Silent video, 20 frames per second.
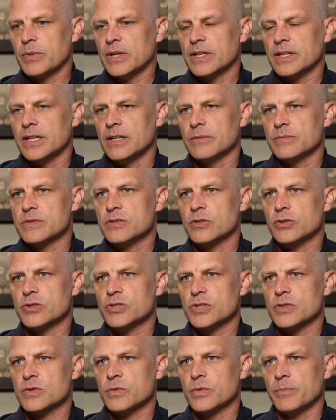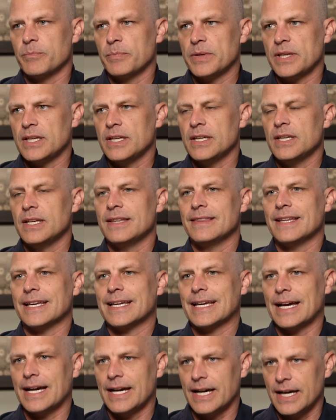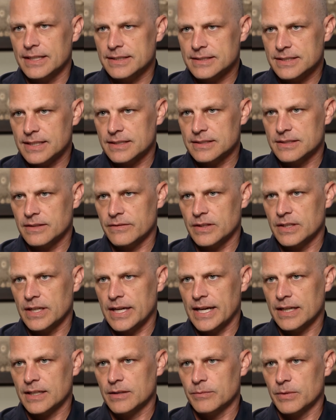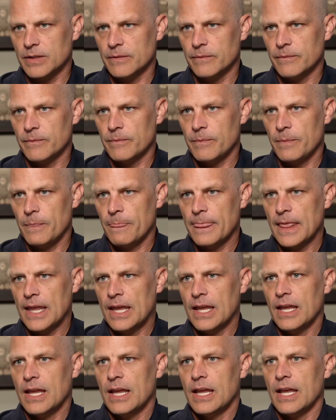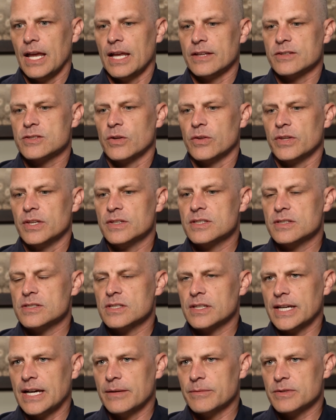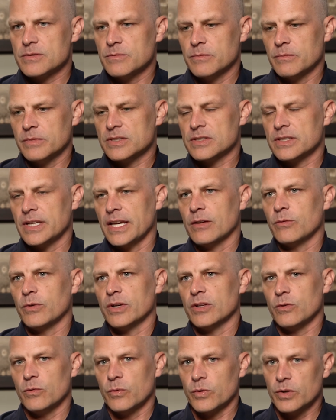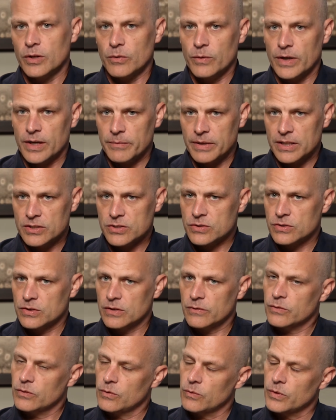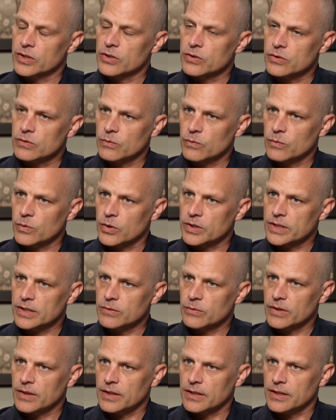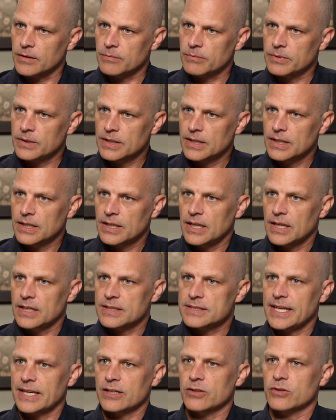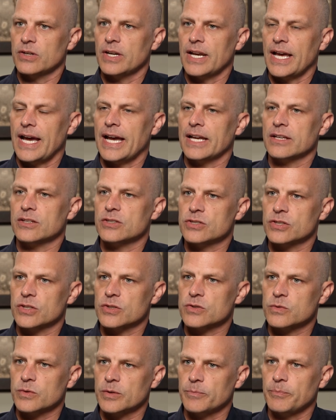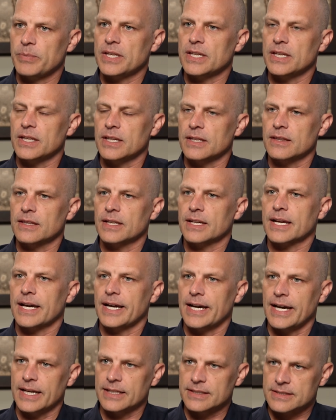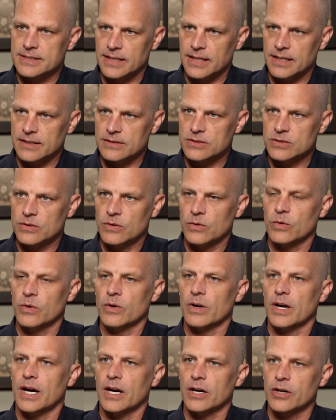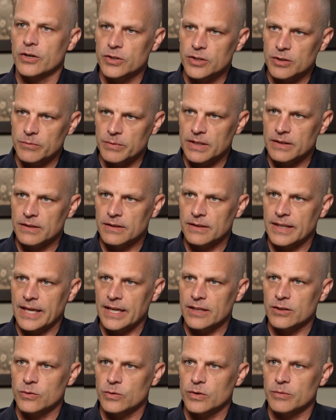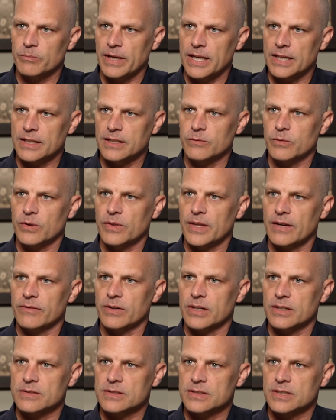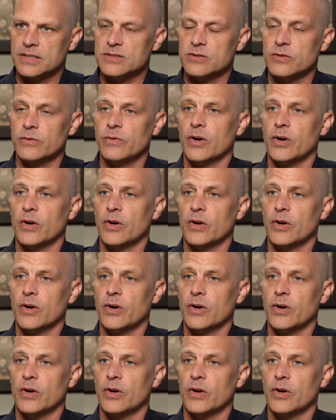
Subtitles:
becomes they're just repeating the content of the document. And so this is a common mistake. What you really want to make sure of when you're working with HIP is that you're not just repeating the content or argument that you are making with evidence, because